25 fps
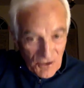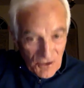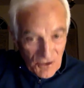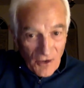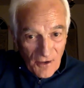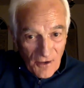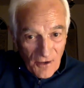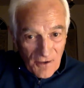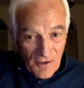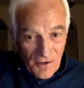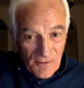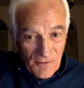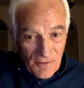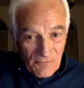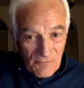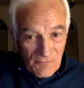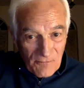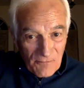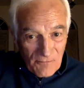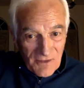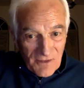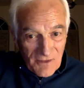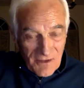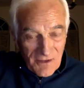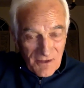to and say,
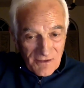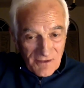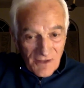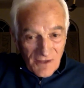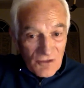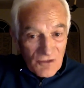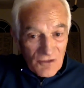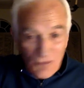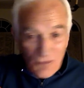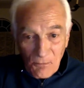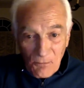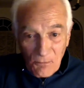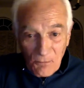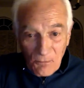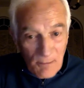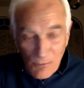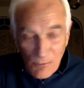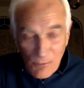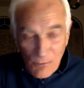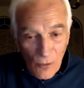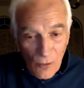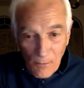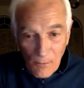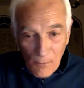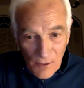keep it there.
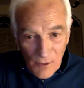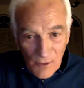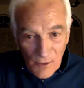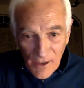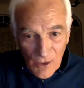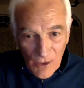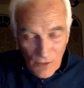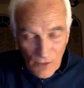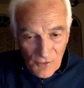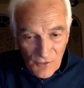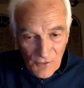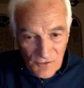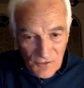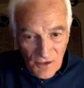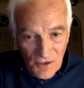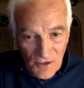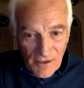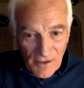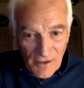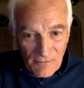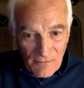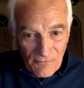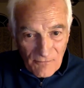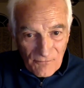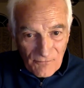Now these are people who are
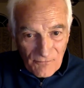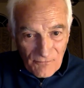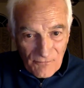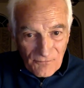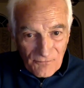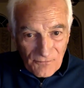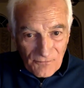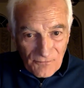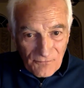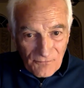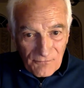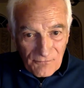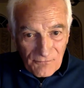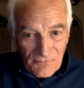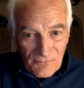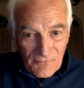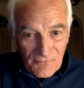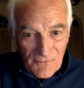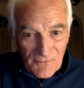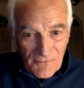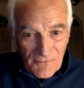playing all the time.